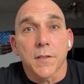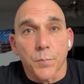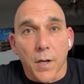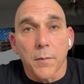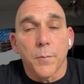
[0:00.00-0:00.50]

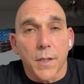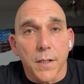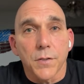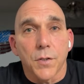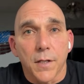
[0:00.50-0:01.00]
probably
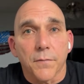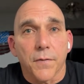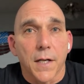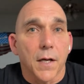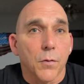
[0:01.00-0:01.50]
because you didn't
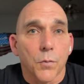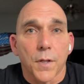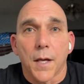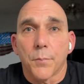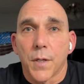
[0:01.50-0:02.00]
find out where
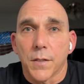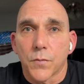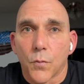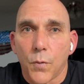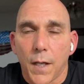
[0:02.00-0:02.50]
that piece
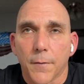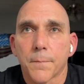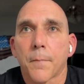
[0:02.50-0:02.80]
went.